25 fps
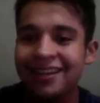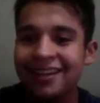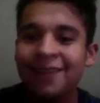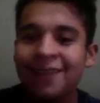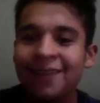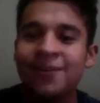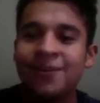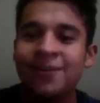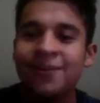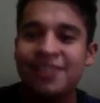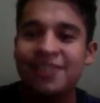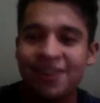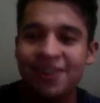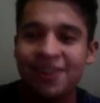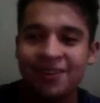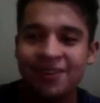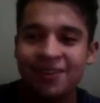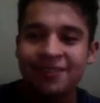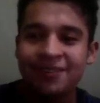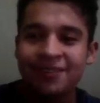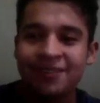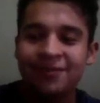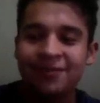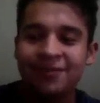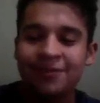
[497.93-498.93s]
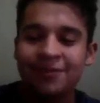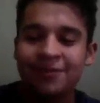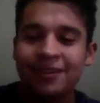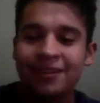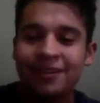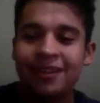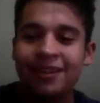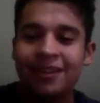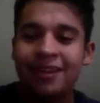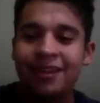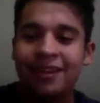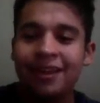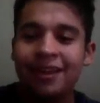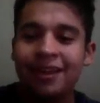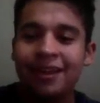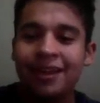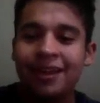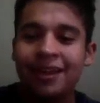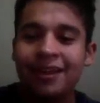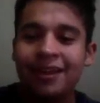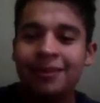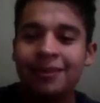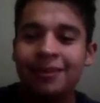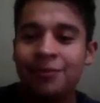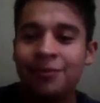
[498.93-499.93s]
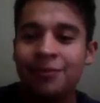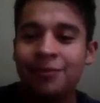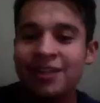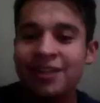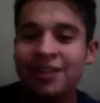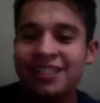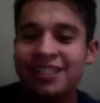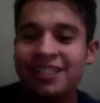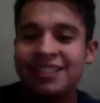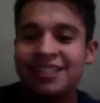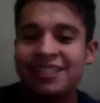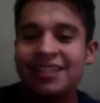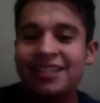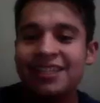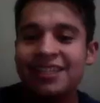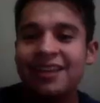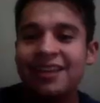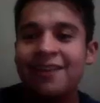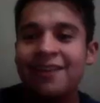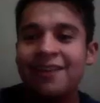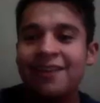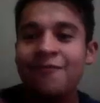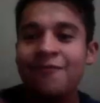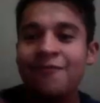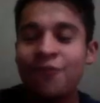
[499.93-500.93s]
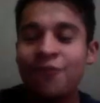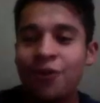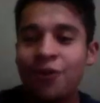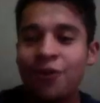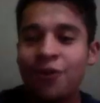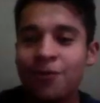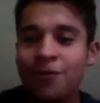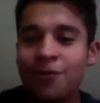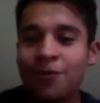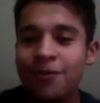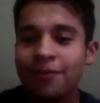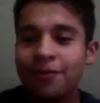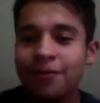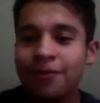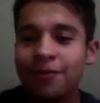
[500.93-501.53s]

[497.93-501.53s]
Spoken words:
Return, the present. Verb